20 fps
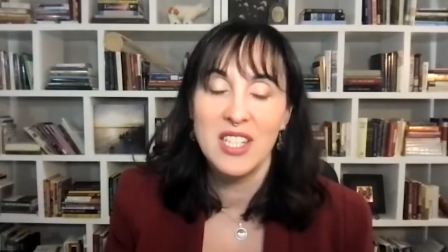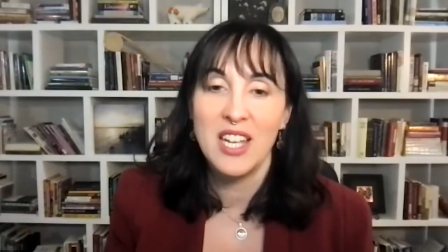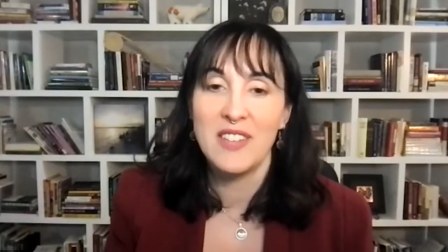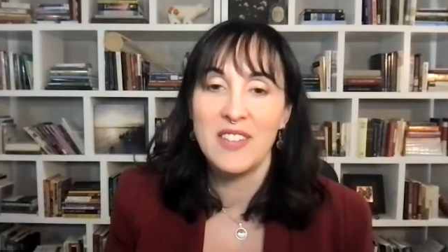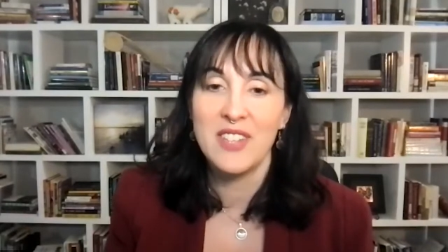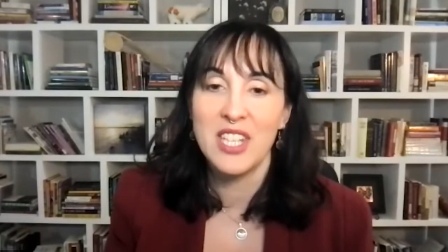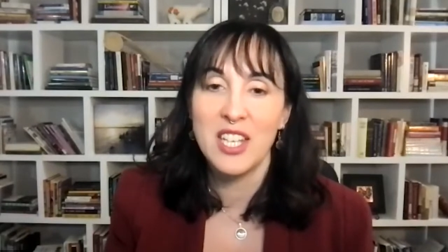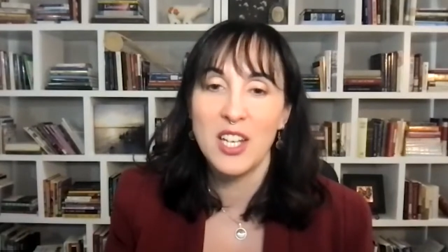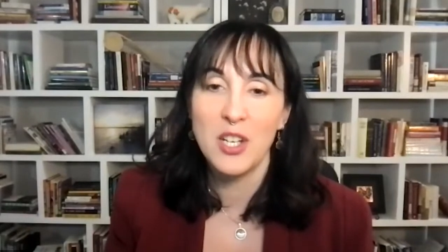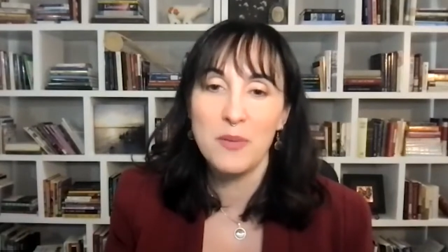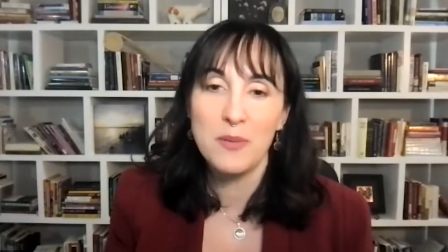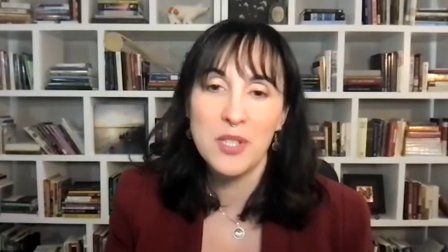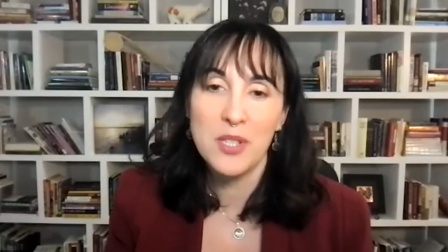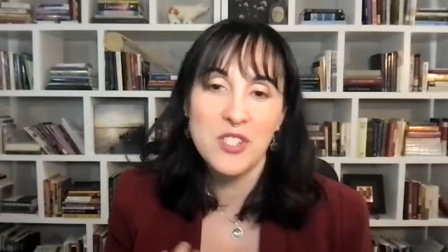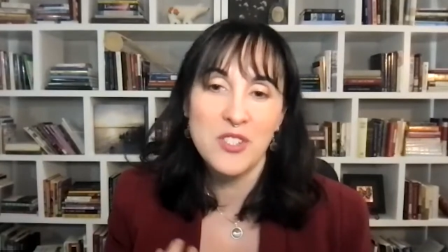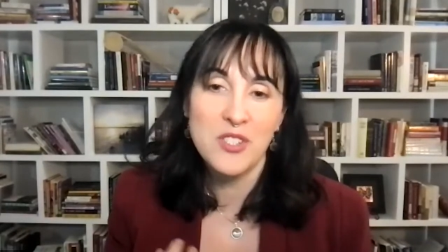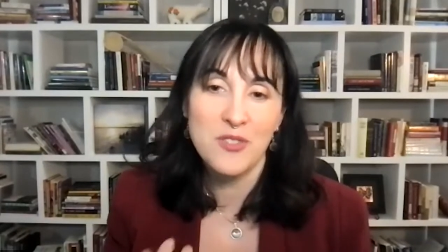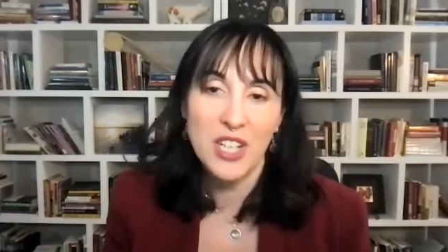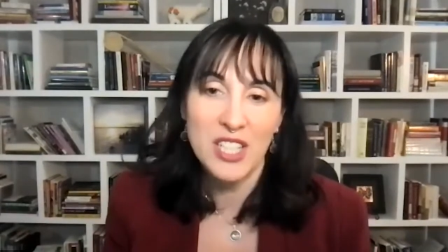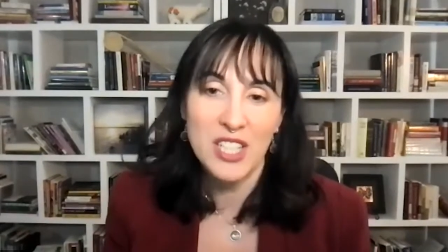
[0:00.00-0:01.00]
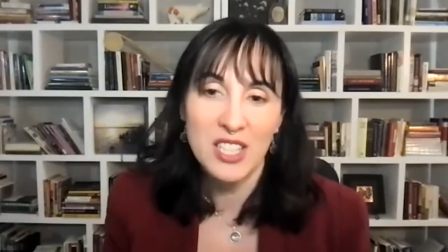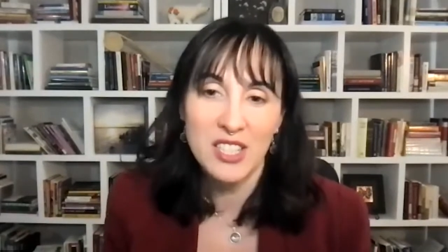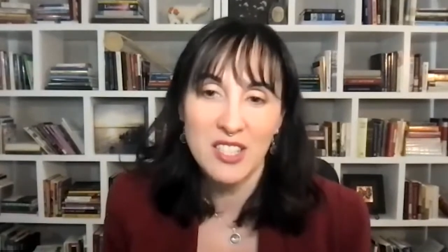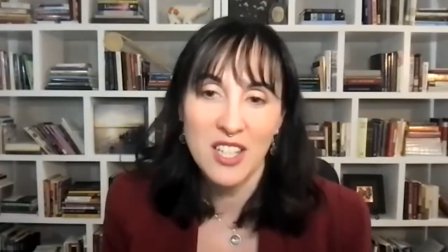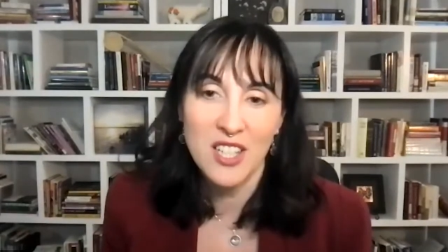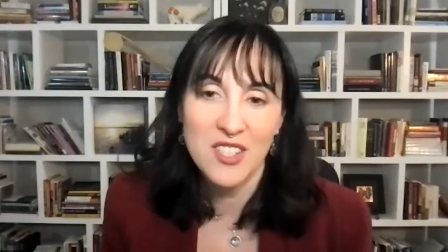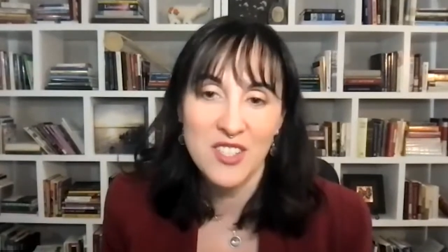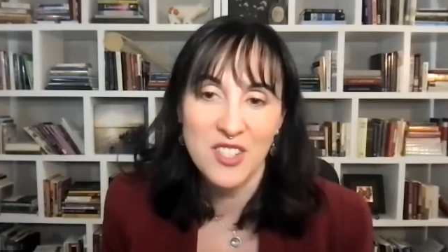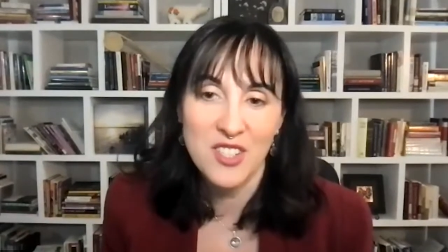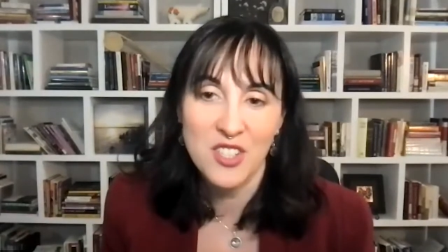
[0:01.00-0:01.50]
And they help us
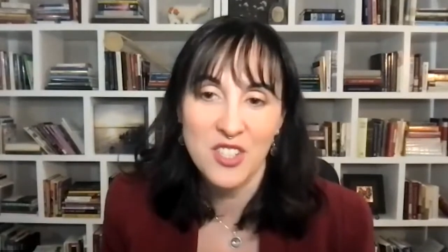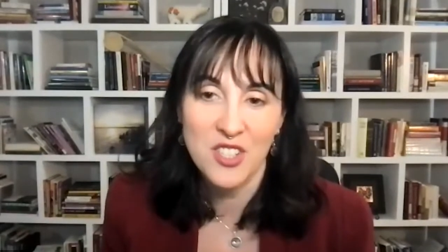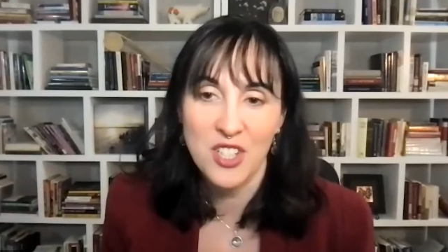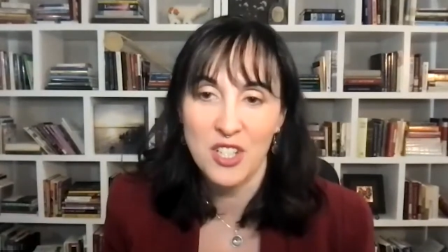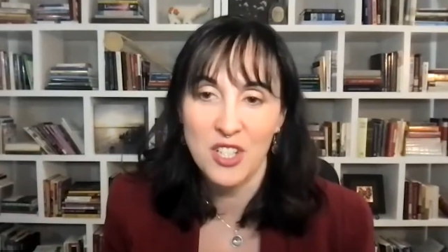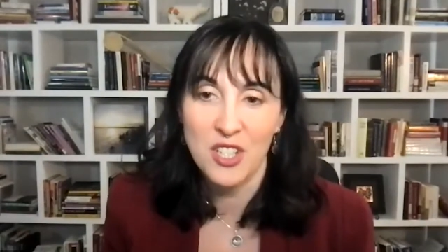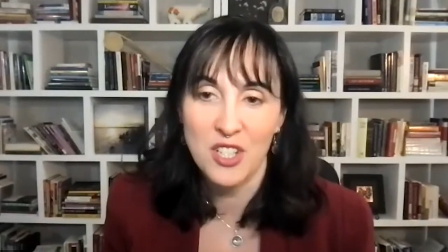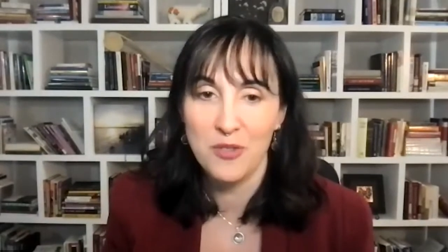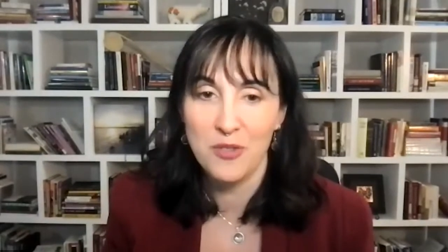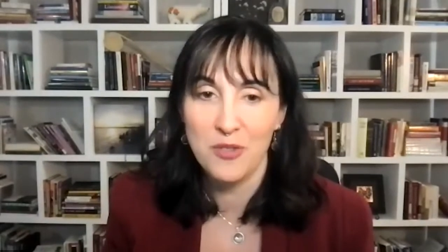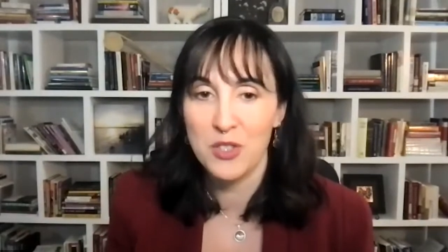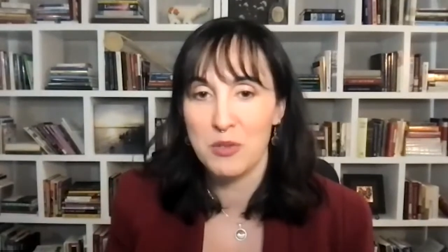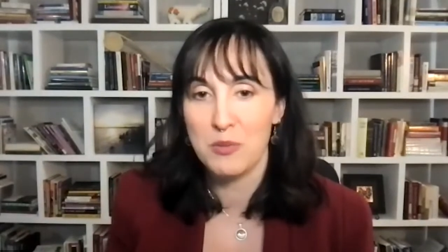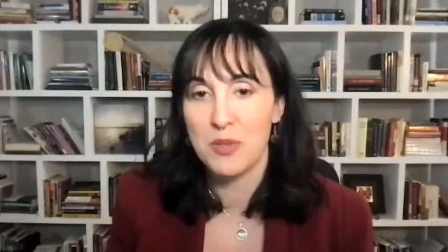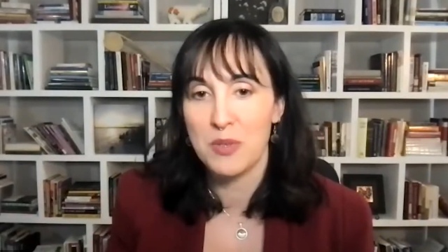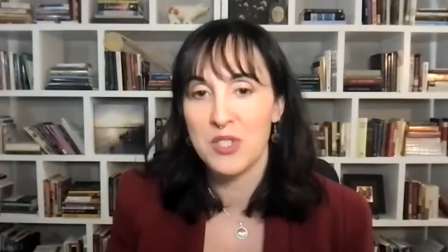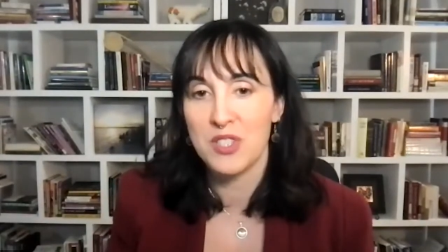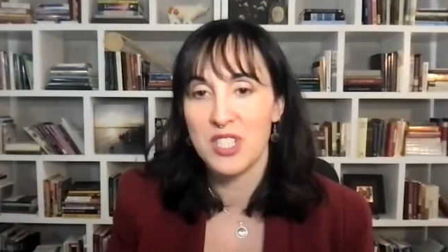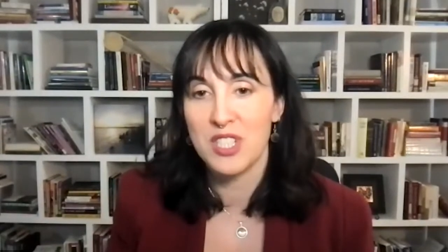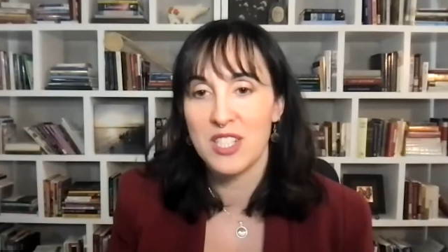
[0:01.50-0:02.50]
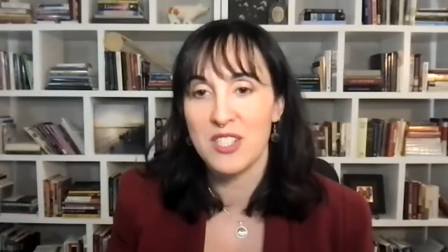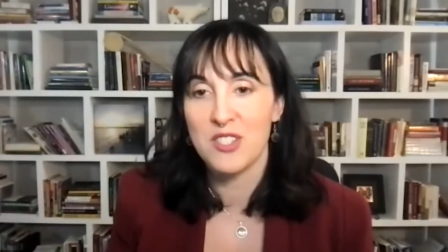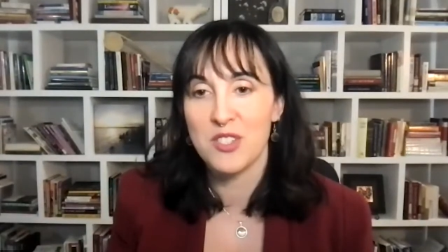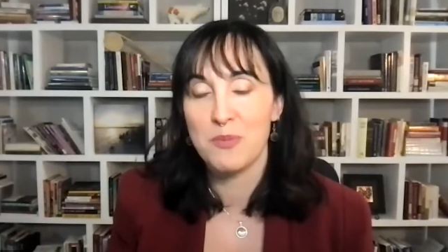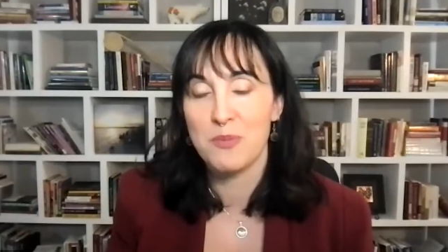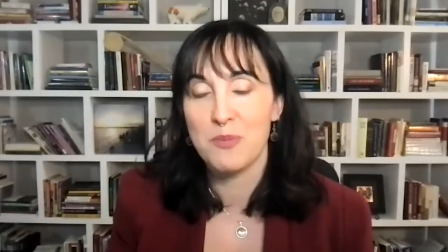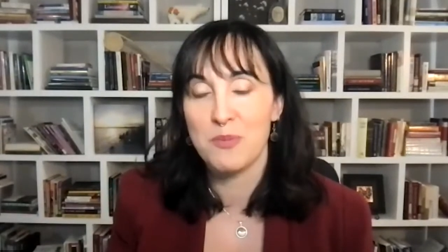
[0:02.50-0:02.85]
recognize our shared vulnerabilities,